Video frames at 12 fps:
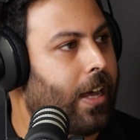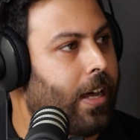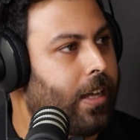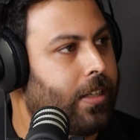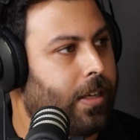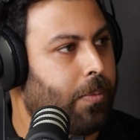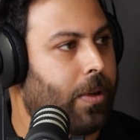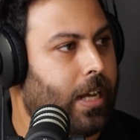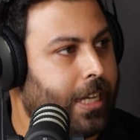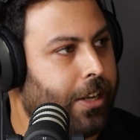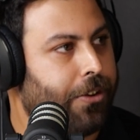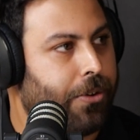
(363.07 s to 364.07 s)
are and what
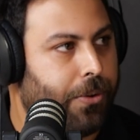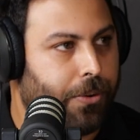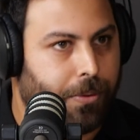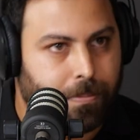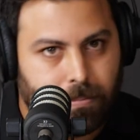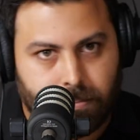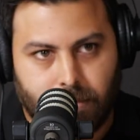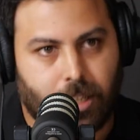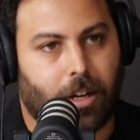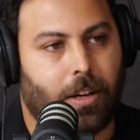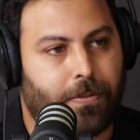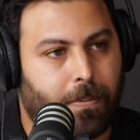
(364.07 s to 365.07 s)
I can do,
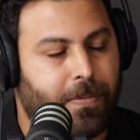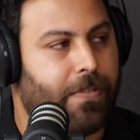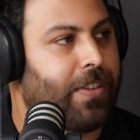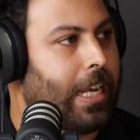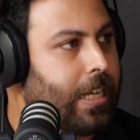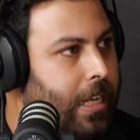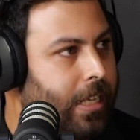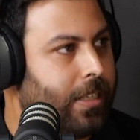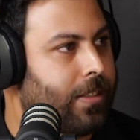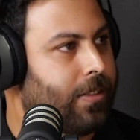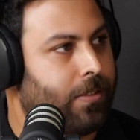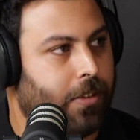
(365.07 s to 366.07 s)
from 15
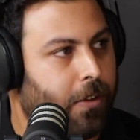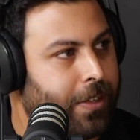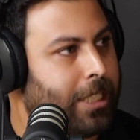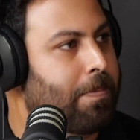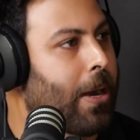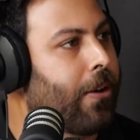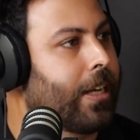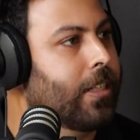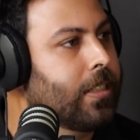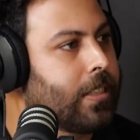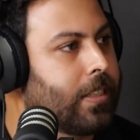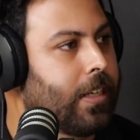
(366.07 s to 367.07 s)
years of
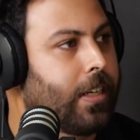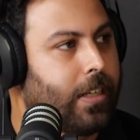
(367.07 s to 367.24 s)
experience